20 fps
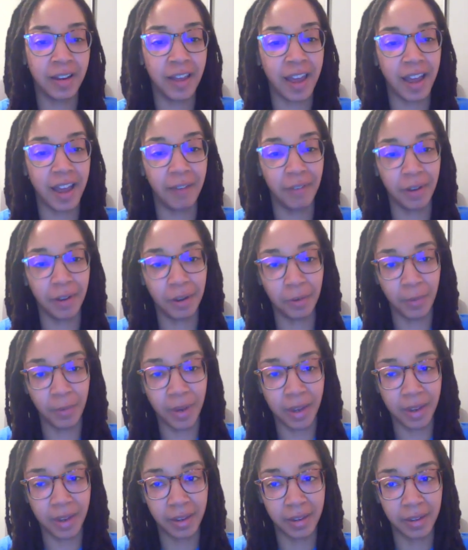Have a good
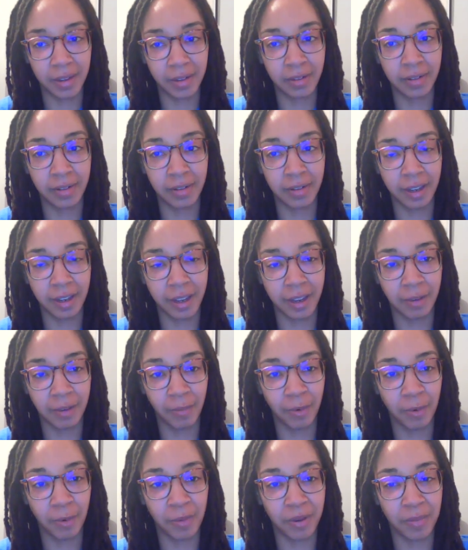weekend, and
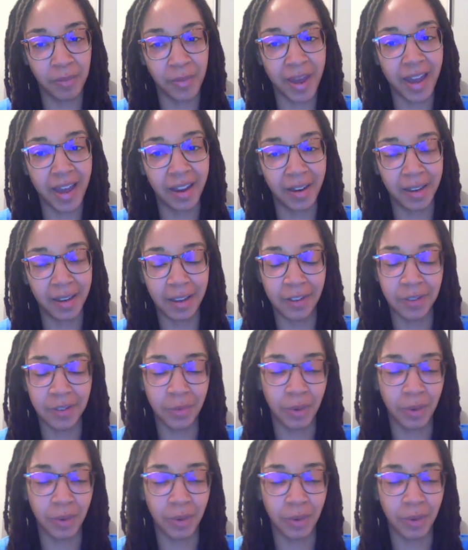we'll be back next